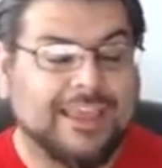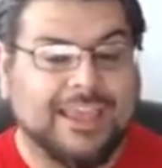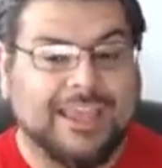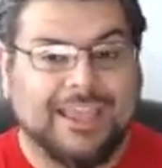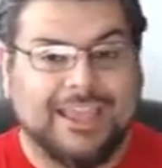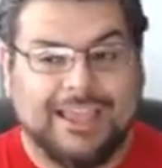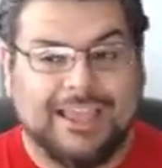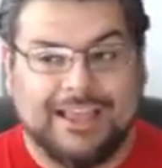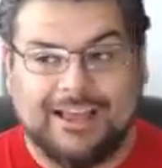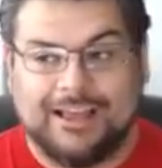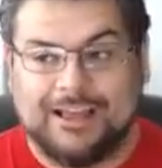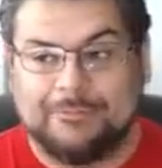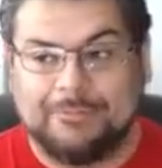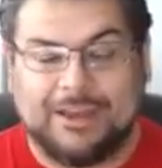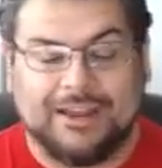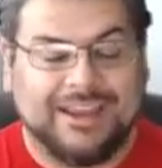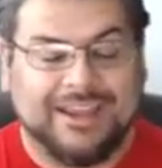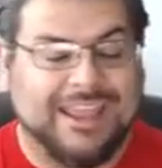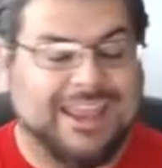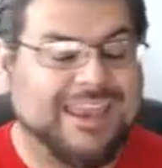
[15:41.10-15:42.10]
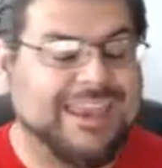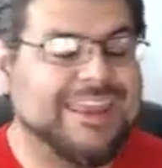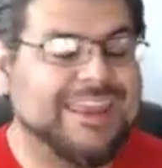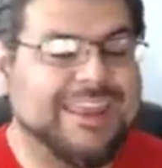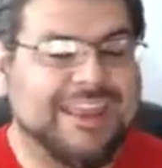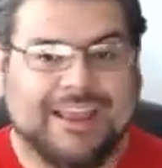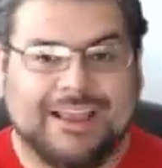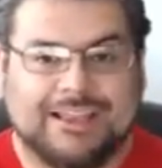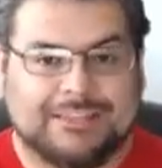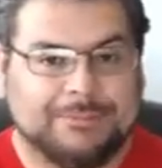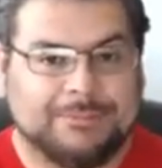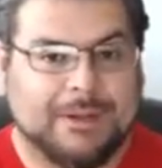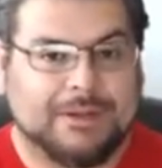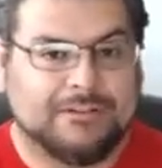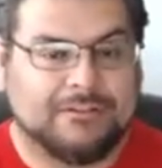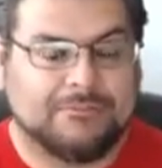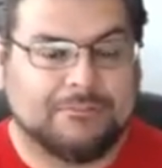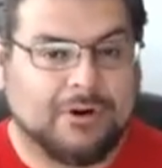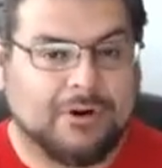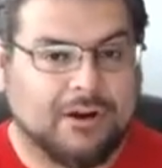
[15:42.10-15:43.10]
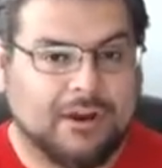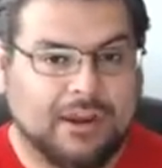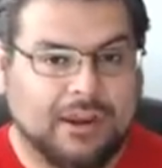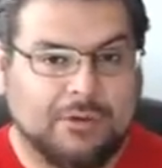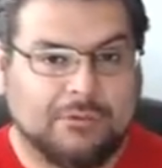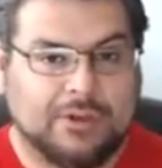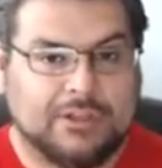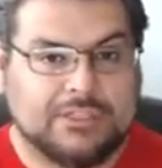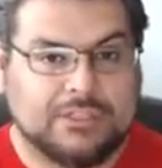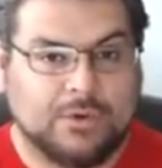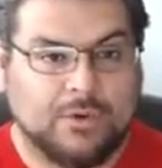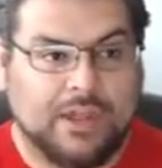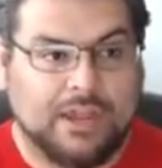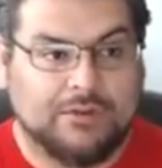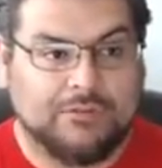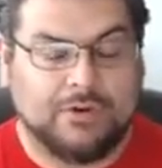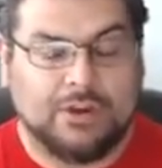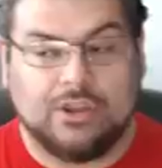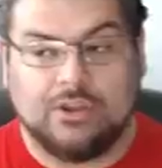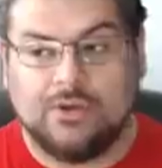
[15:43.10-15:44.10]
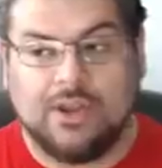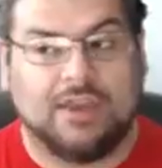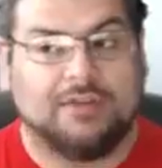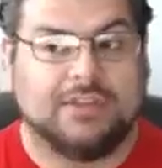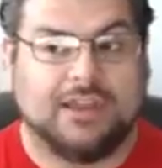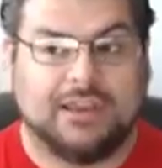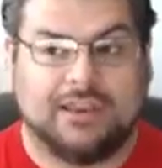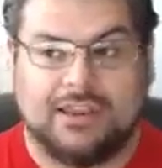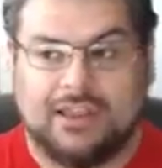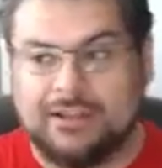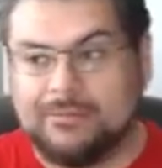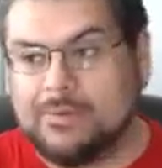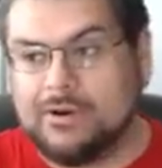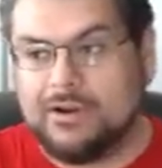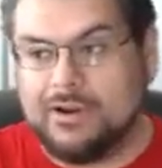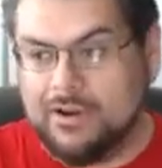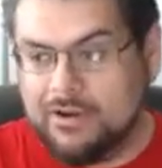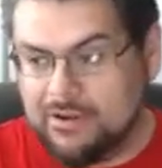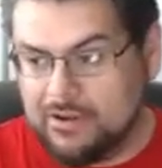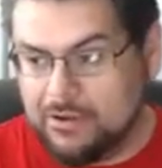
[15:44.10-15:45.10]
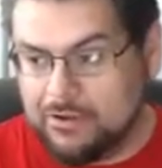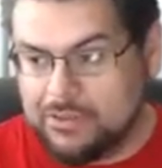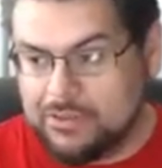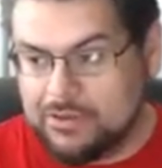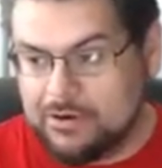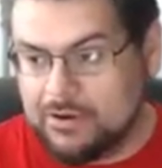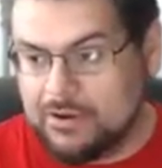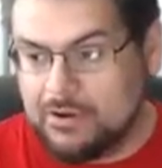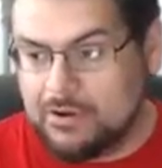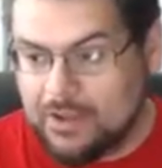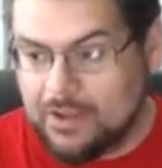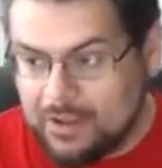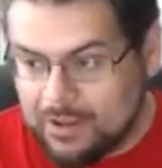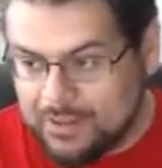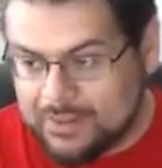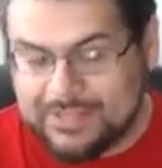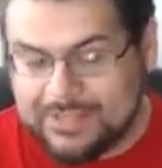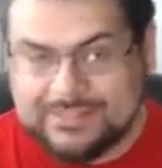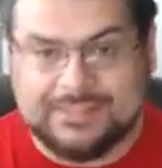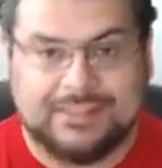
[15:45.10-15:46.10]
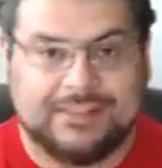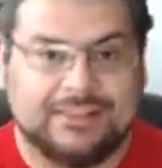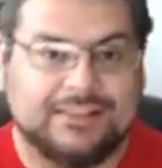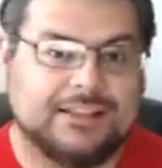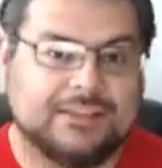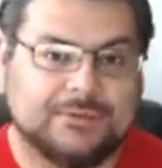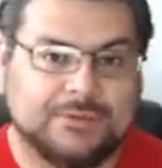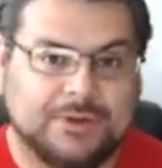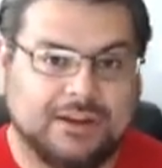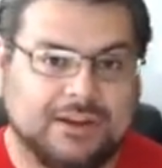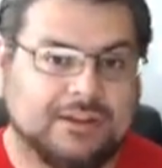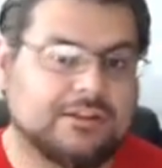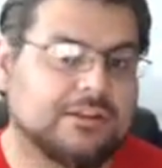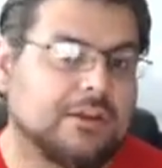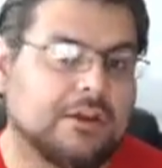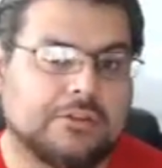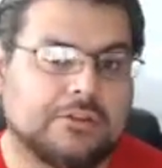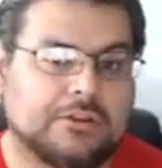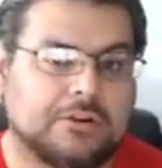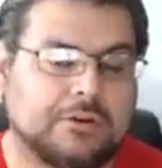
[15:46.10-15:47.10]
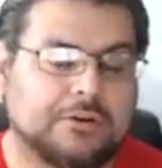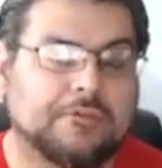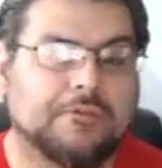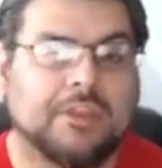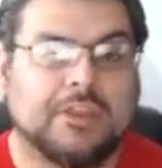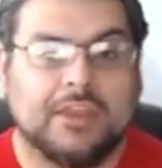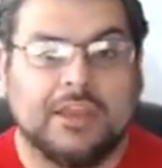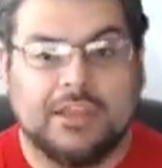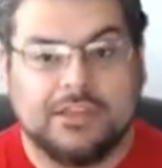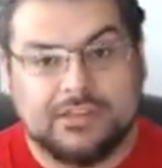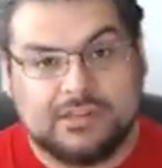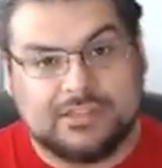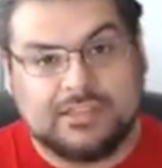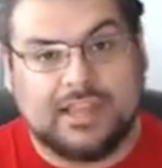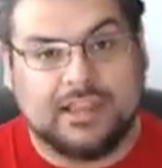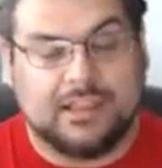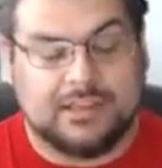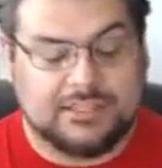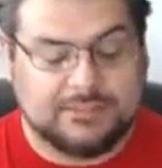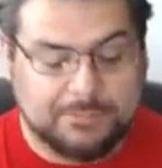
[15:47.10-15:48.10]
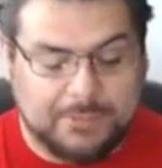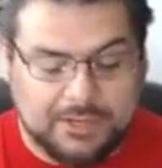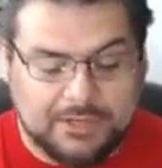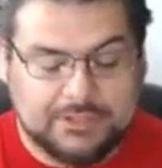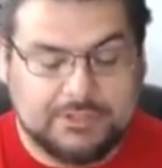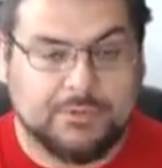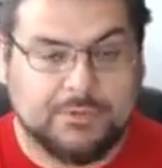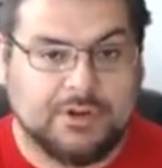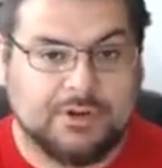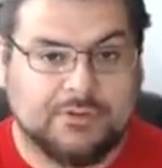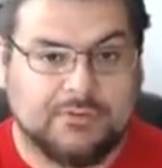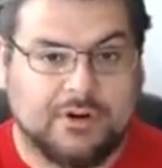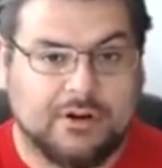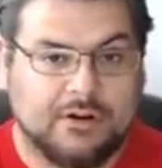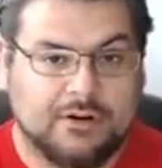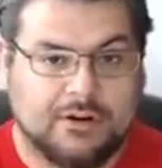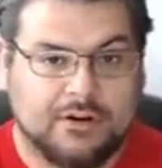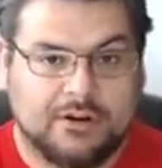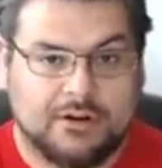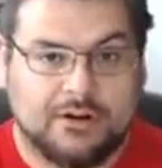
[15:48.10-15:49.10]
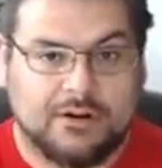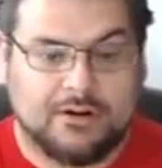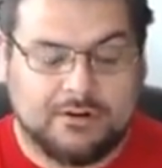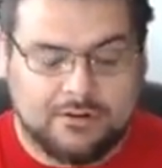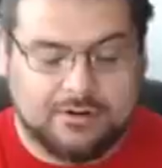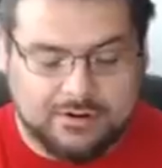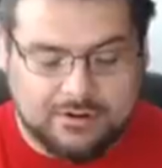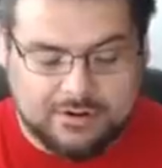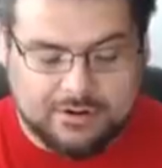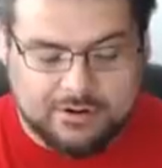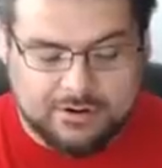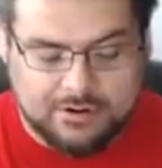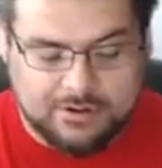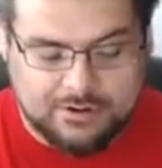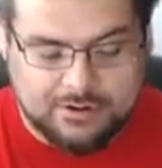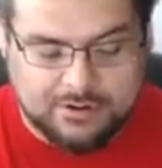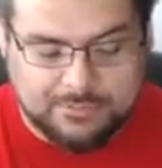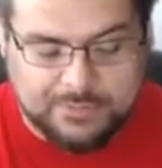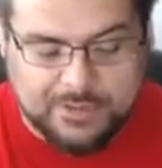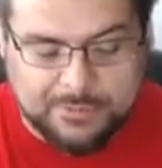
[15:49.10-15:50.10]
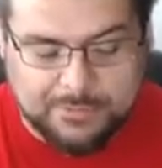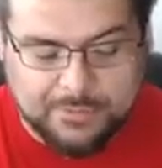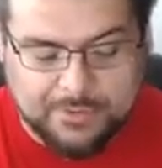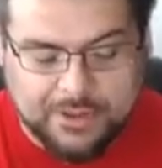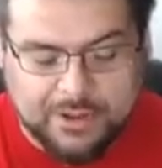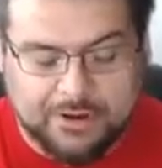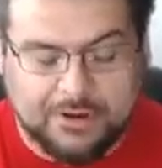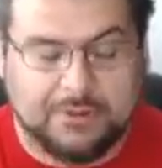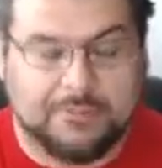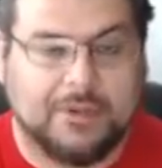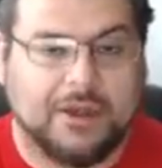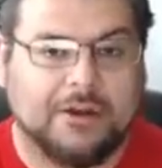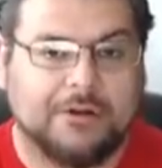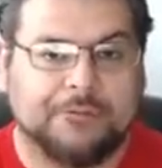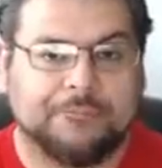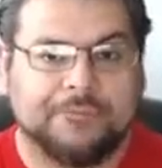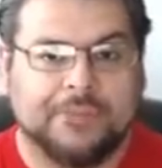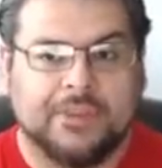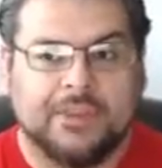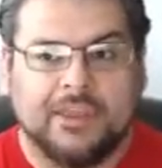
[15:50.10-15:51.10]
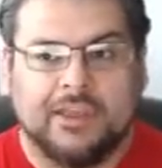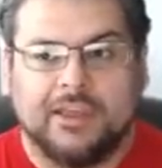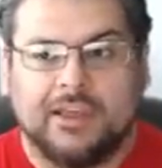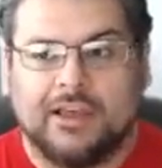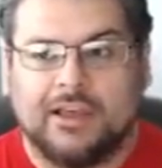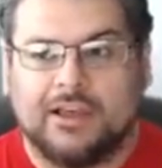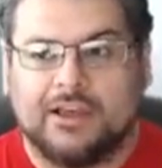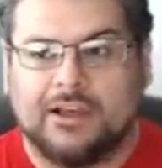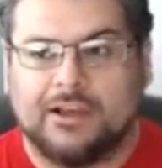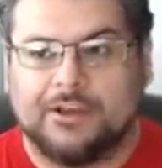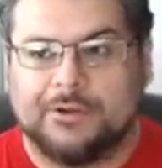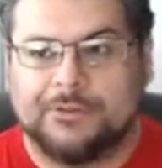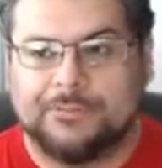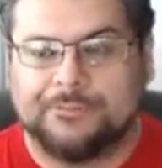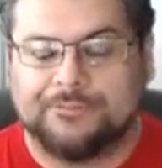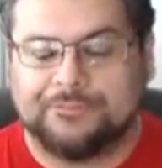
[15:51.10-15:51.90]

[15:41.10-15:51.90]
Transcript: uh, about any aspect of marketing whatsoever, you have that library to go through and go, oh, that's it, that's what I need to go through. Just like I explained to one of our, our, our people here about um,